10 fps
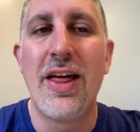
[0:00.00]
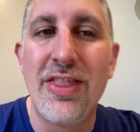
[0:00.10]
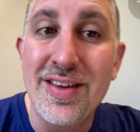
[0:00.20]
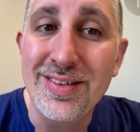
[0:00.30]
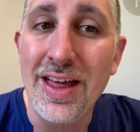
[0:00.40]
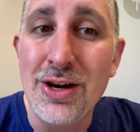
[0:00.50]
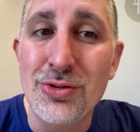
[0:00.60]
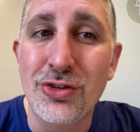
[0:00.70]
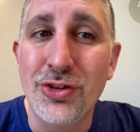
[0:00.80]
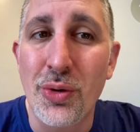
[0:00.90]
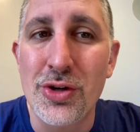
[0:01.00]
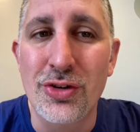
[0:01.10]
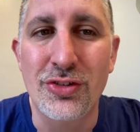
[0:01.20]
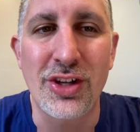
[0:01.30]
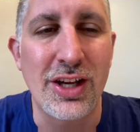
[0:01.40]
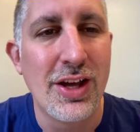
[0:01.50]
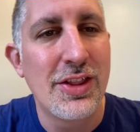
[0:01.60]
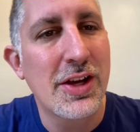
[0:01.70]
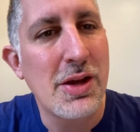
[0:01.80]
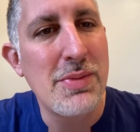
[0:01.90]
This language is so interesting.
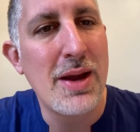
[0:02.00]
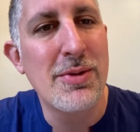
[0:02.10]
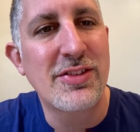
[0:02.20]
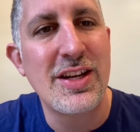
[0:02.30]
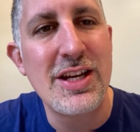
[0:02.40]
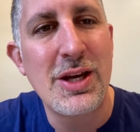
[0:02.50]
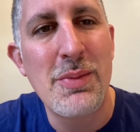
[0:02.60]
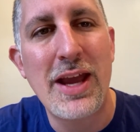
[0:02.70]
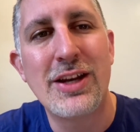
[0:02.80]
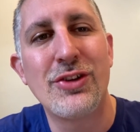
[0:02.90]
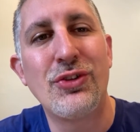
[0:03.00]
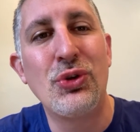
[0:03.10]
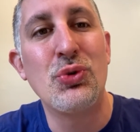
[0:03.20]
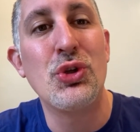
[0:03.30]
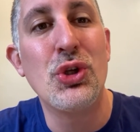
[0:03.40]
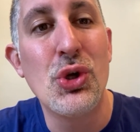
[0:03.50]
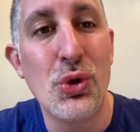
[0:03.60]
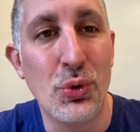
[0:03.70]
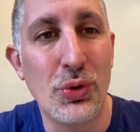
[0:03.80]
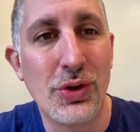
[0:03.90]
The commandments that he commanded to
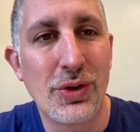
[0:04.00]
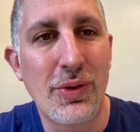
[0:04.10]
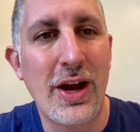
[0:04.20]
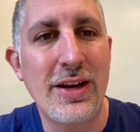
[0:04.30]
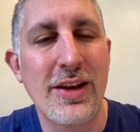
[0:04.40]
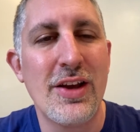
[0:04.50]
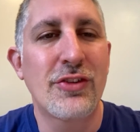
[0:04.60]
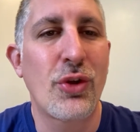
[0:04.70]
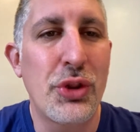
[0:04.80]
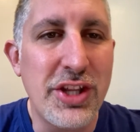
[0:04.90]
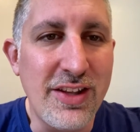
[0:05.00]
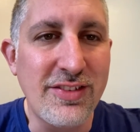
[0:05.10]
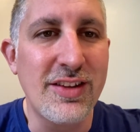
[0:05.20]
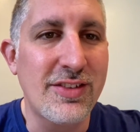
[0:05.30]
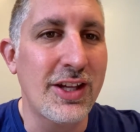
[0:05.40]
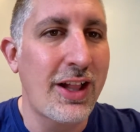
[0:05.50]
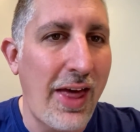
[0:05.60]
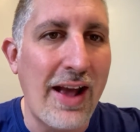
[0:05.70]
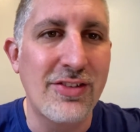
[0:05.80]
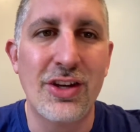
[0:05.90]
you, right? So this is the
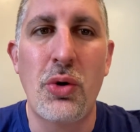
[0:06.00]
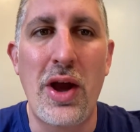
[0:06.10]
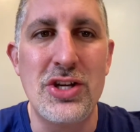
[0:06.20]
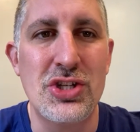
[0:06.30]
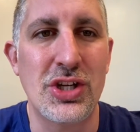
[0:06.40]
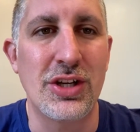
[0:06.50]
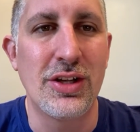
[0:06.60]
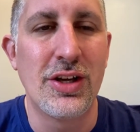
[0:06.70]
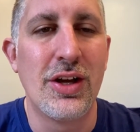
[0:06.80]
classic question.